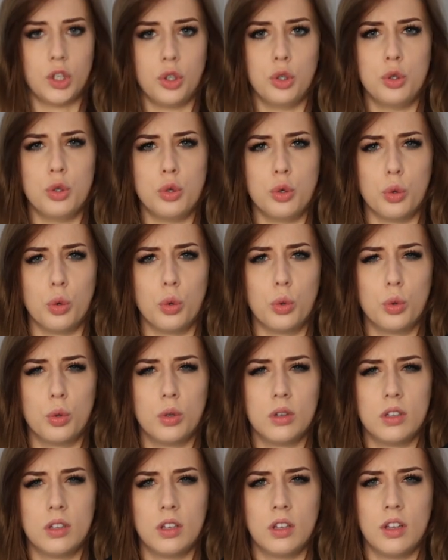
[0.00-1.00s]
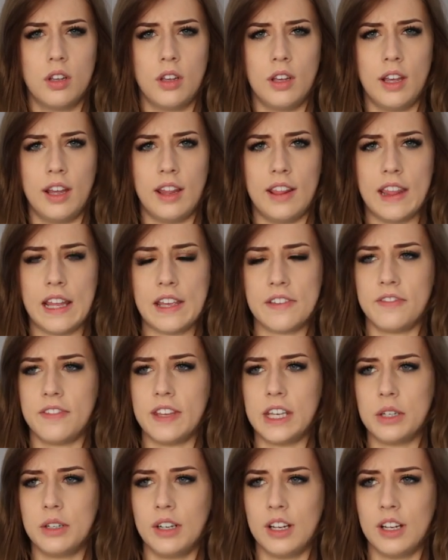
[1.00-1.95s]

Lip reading: Ooh, they feel